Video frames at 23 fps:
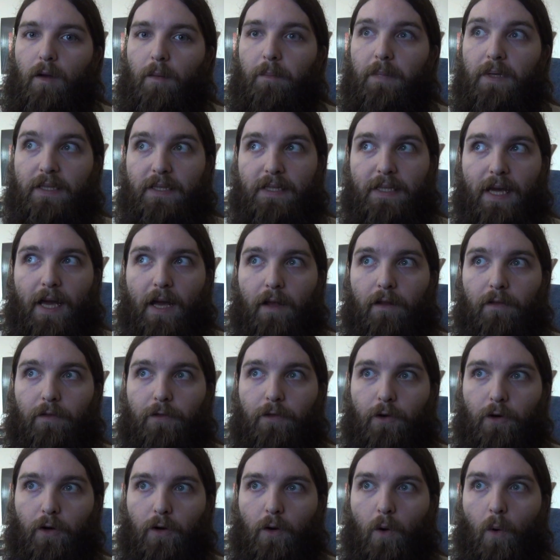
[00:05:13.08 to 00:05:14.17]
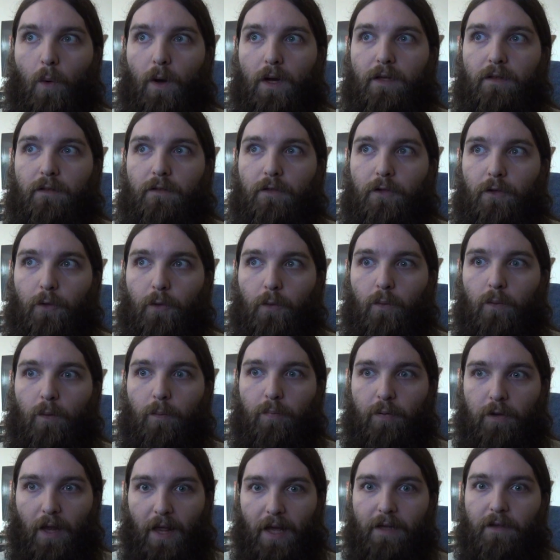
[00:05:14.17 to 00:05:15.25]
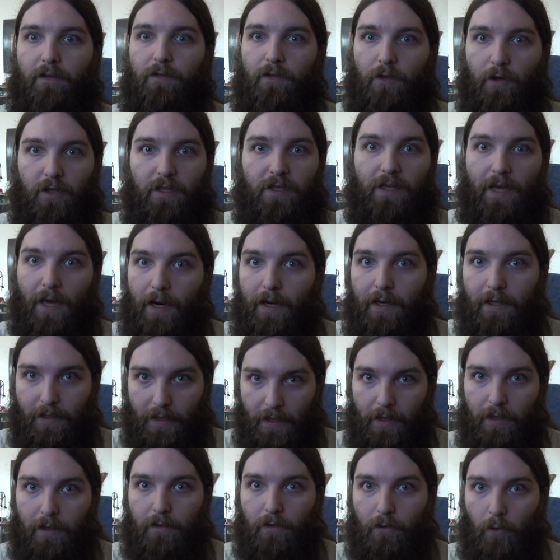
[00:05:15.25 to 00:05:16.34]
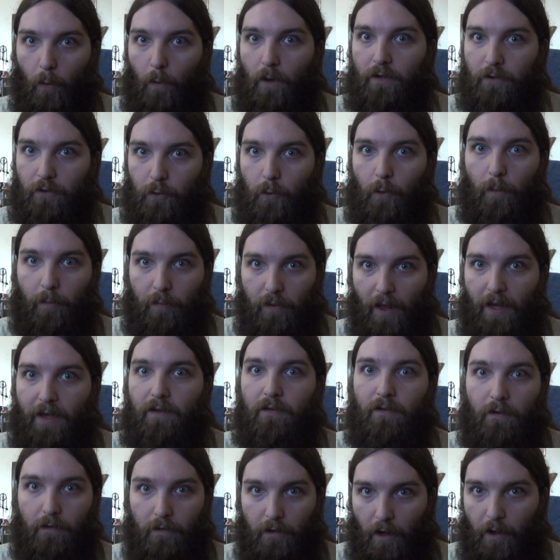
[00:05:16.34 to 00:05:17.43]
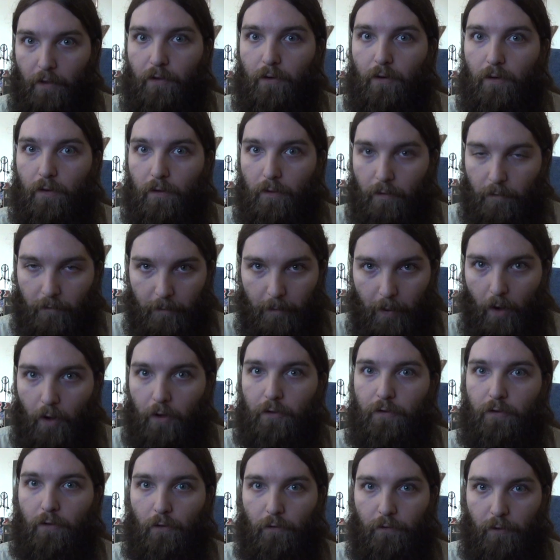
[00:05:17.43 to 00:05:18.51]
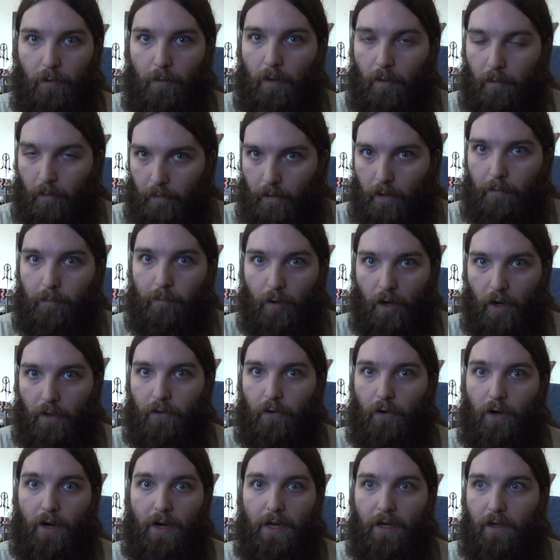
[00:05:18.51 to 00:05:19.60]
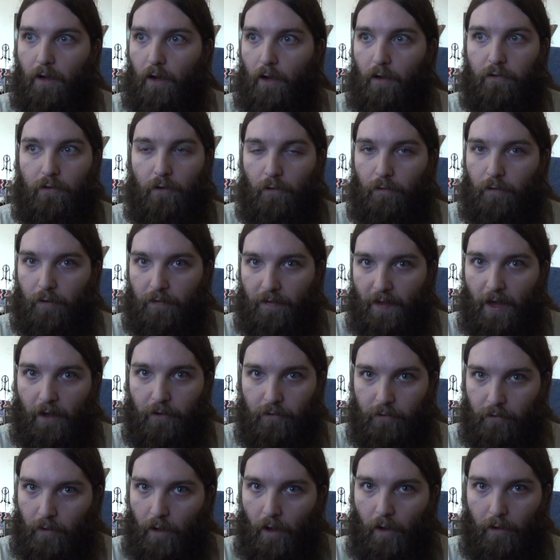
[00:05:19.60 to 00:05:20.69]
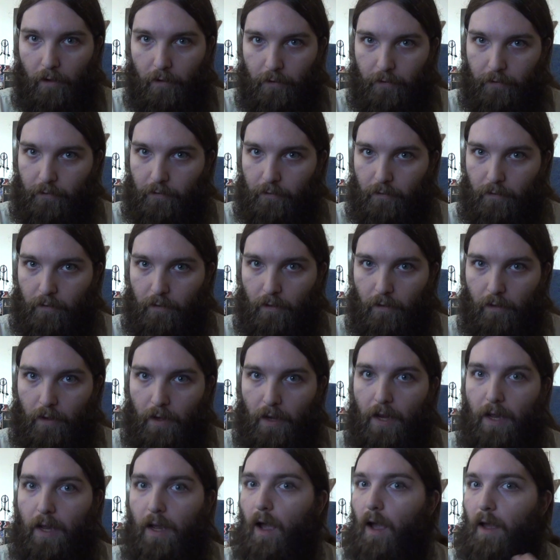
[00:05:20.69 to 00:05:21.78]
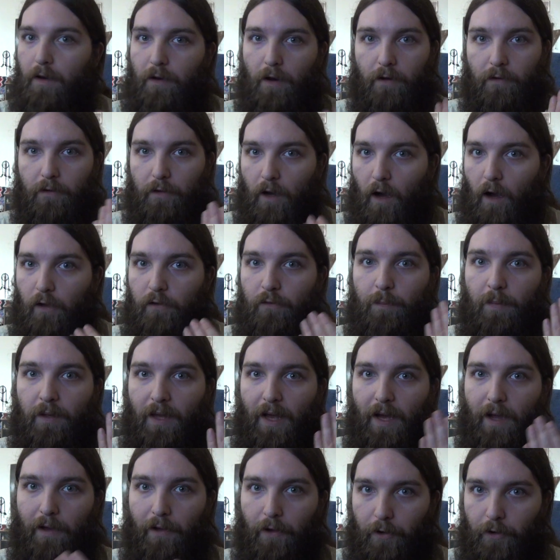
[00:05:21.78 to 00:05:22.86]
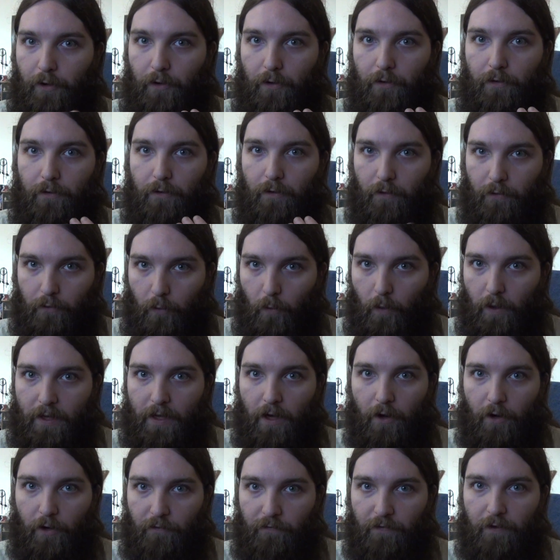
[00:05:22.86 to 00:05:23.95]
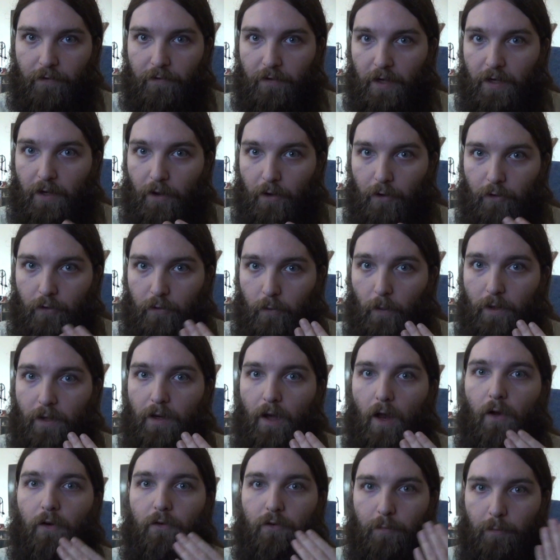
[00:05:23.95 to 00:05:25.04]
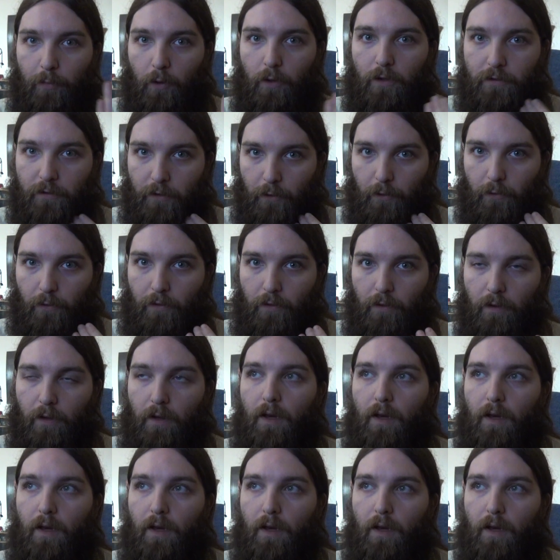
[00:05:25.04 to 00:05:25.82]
But yet they're going to replace, they're yet again going to replace another partial from my brother, and it costs over a thousand dollars. It doesn't cost but like one hundred twenty dollars, one hundred fifteen dollars, one hundred twenty dollars to pull a tooth.